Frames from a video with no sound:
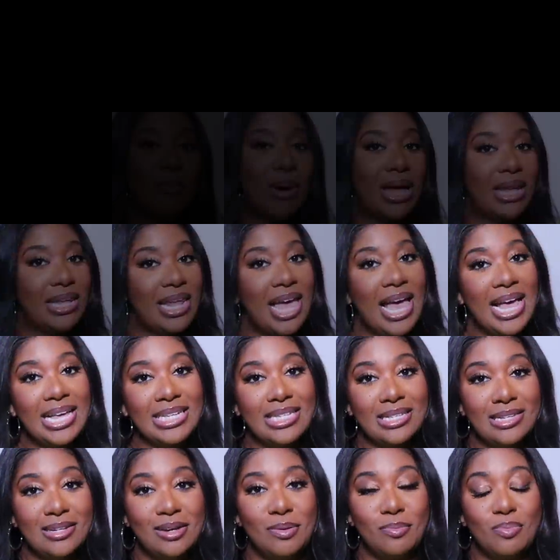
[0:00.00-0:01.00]
Now, my
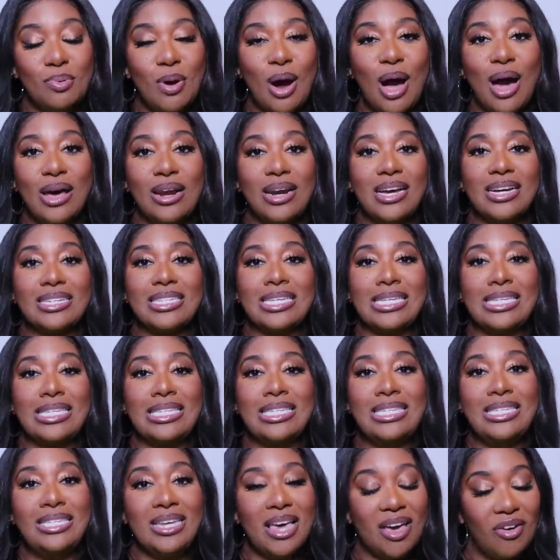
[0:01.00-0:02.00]
last lip product is
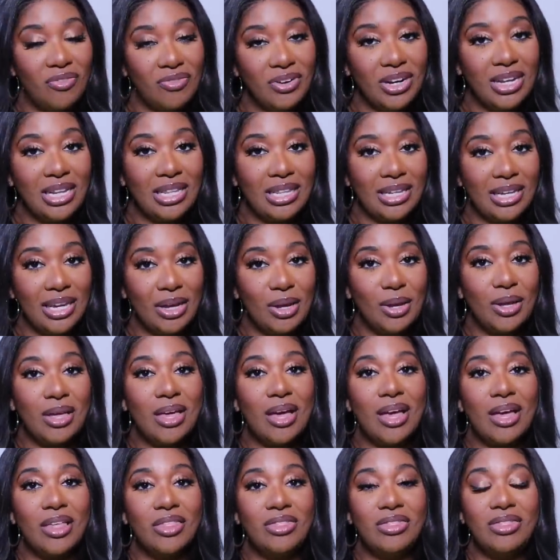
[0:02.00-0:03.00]
definitely
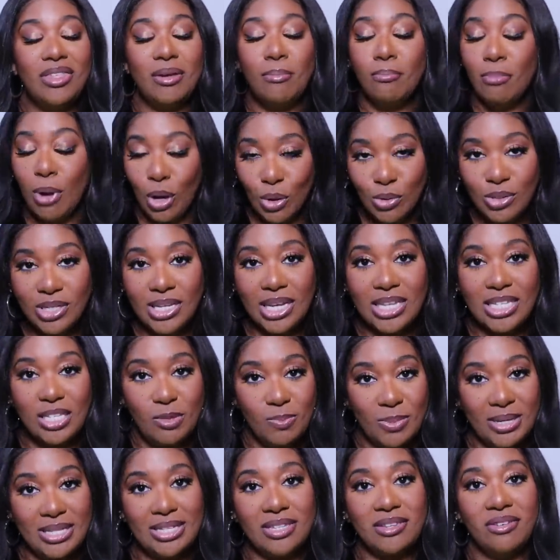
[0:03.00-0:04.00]
the most
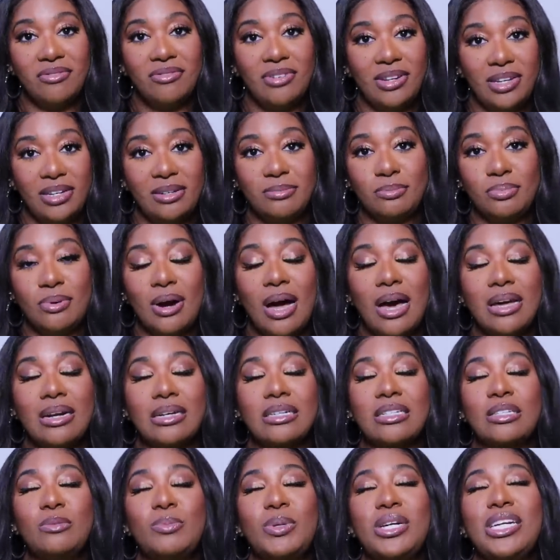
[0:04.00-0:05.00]
expensive lip
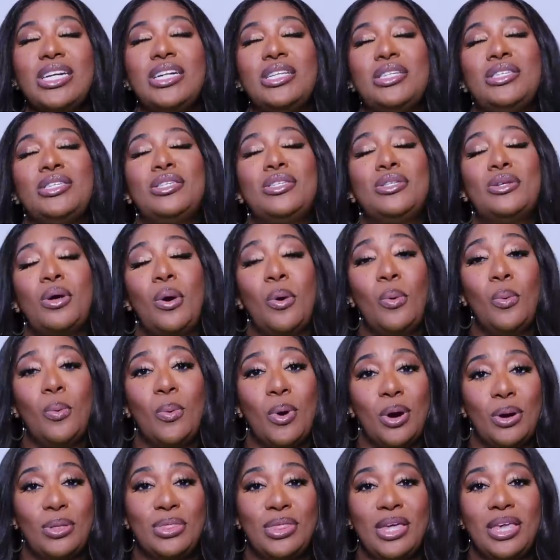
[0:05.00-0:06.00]
product, but it is so
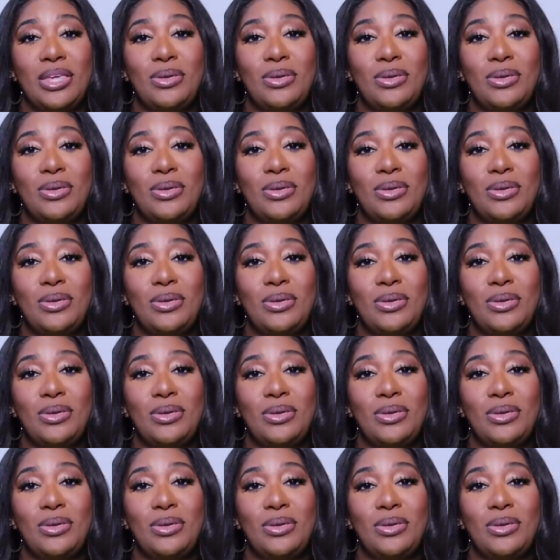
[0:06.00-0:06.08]
worth it.